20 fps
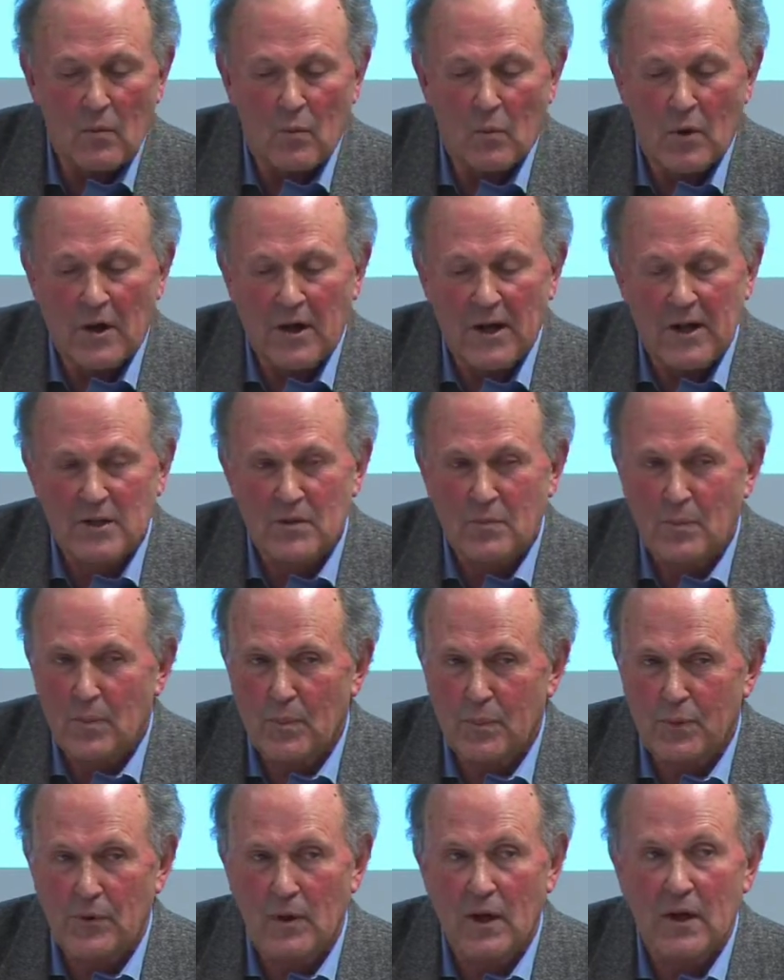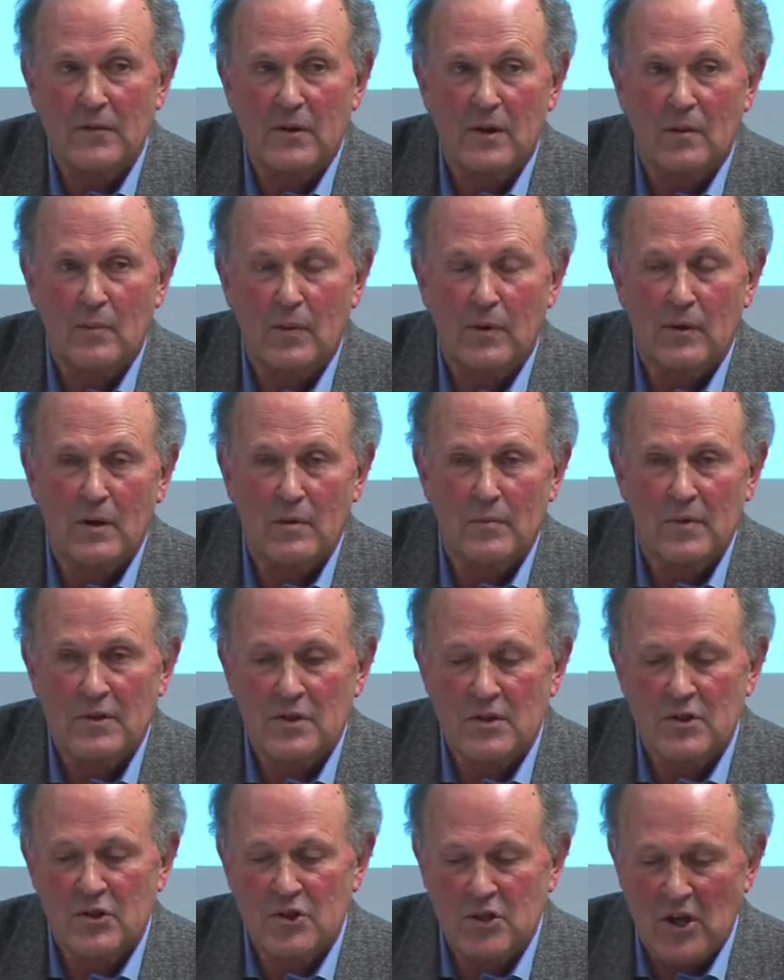whereas private employment
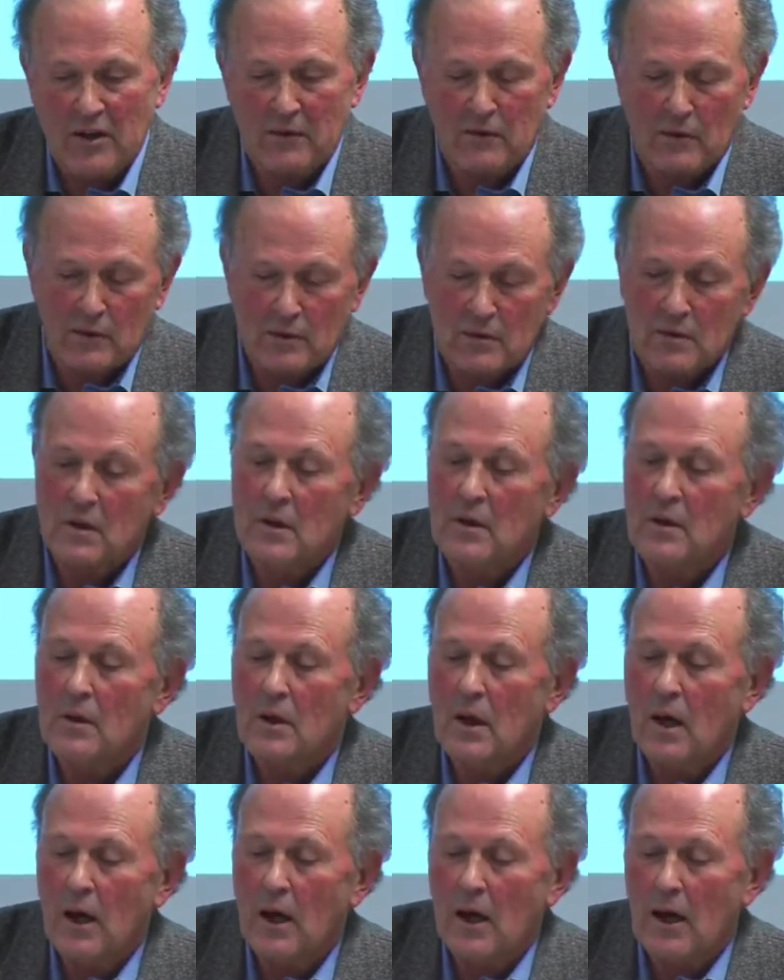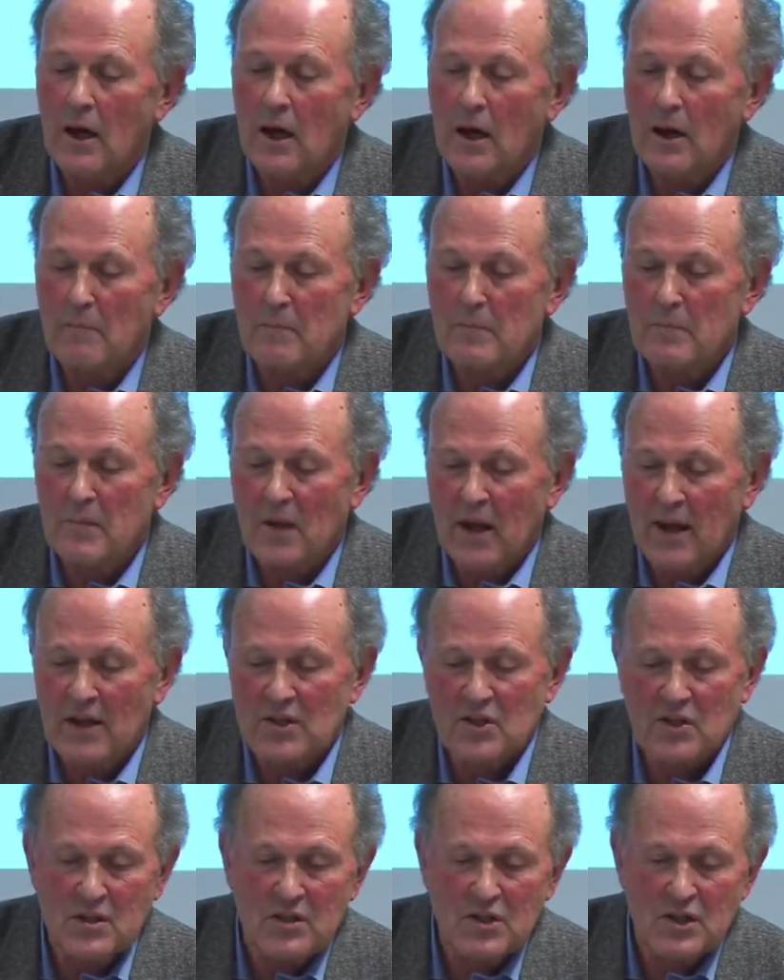in general
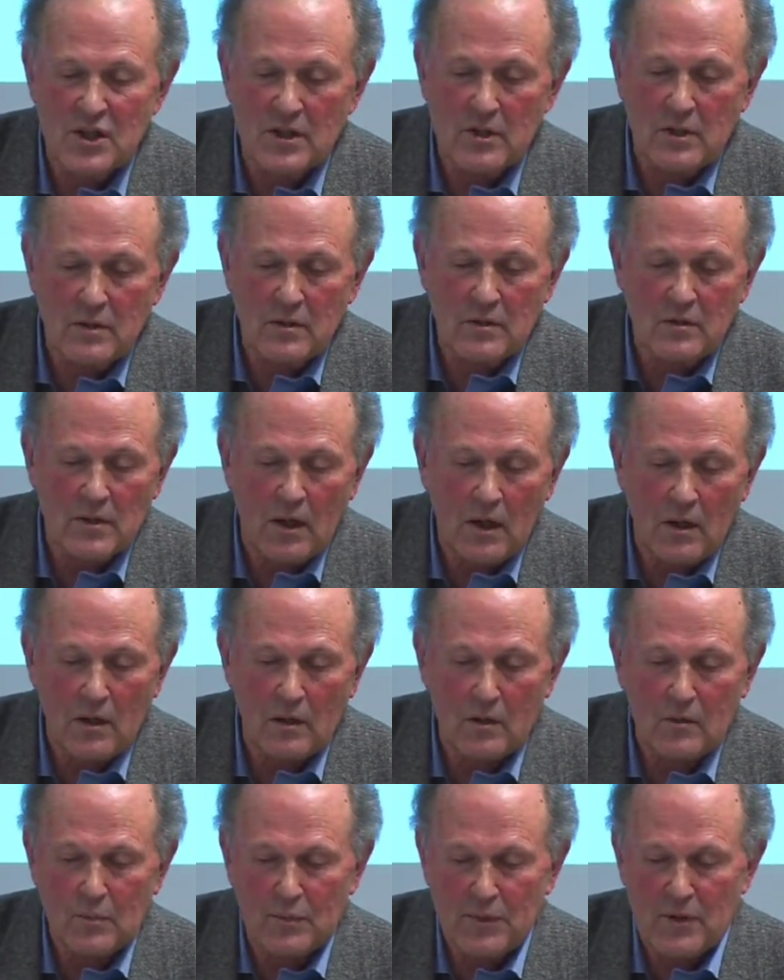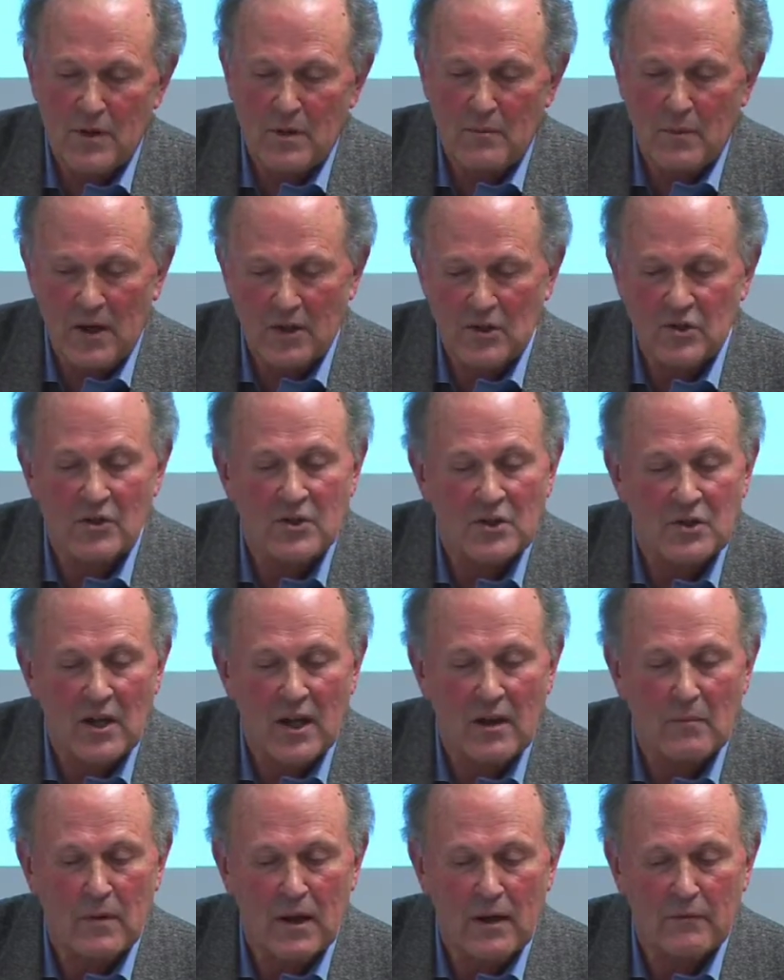has continued along pretty much the
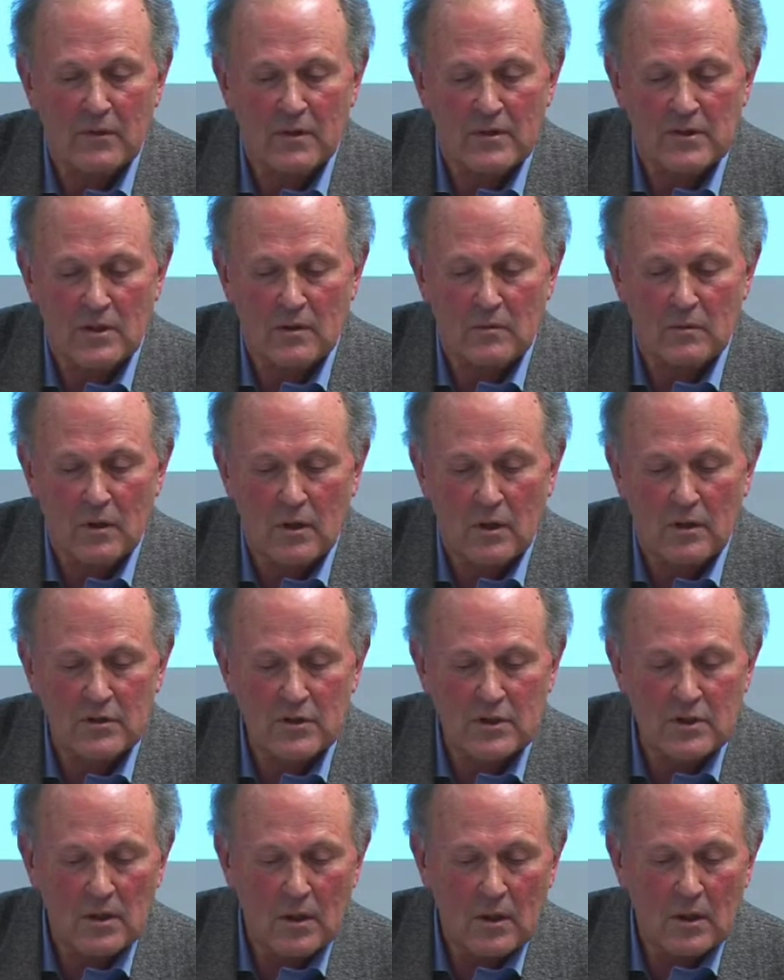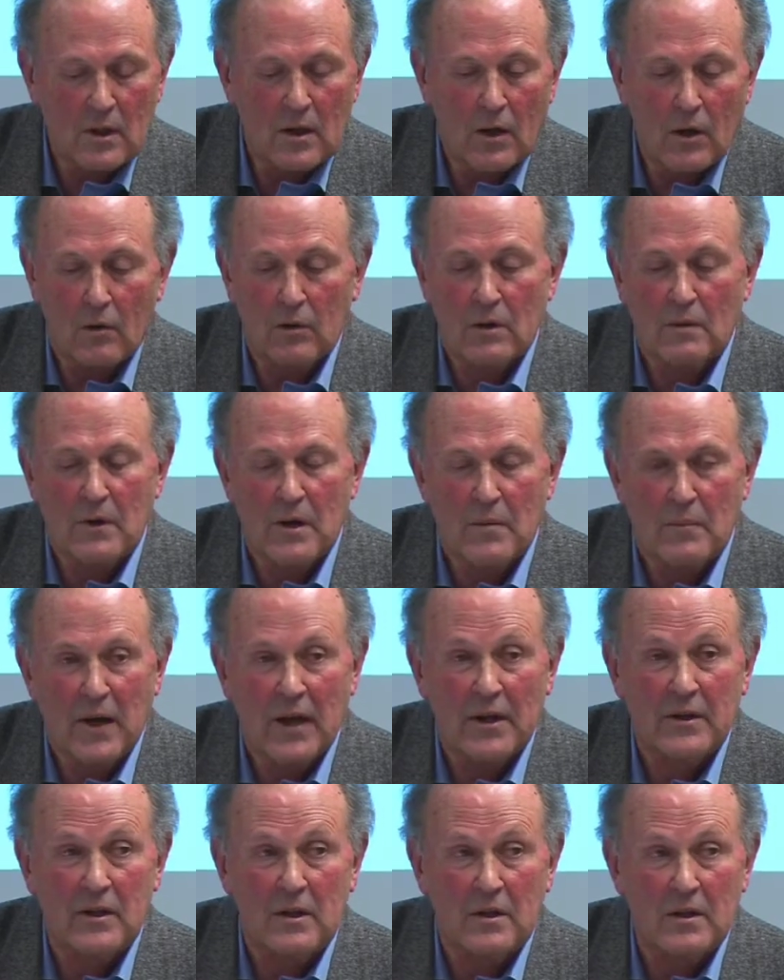same level as it was all the way
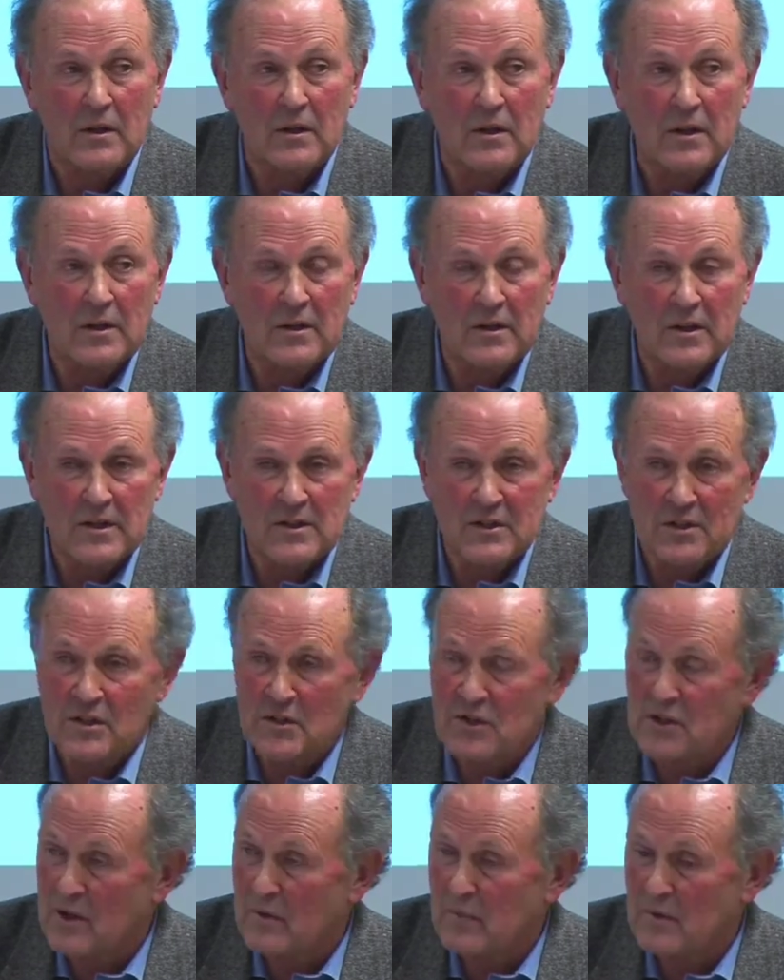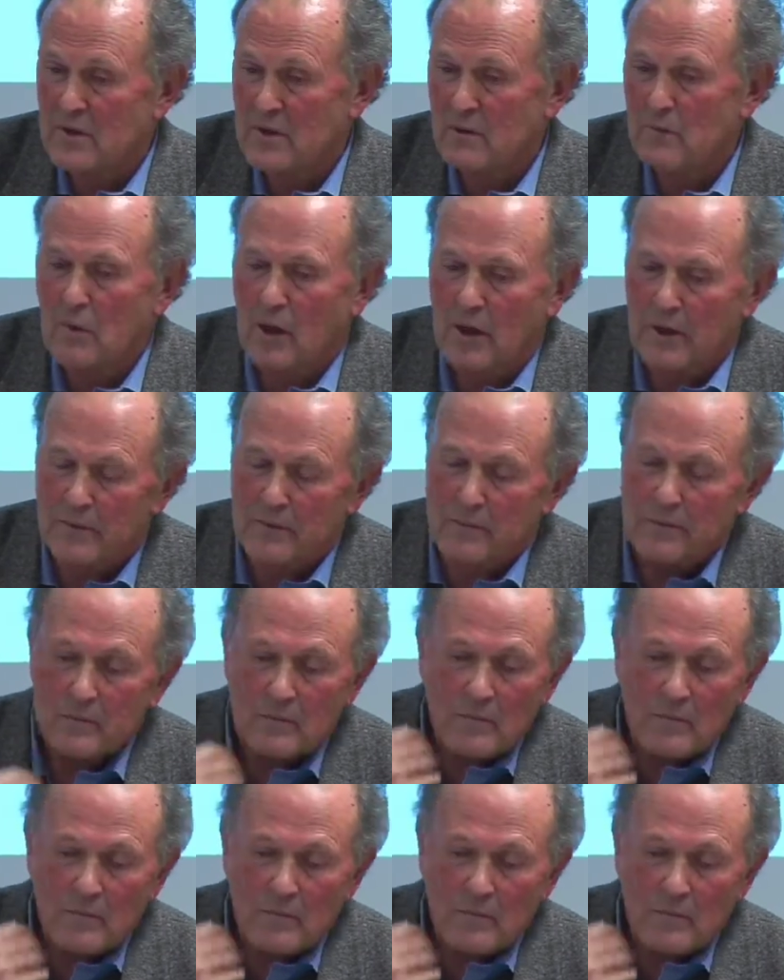back in 1971.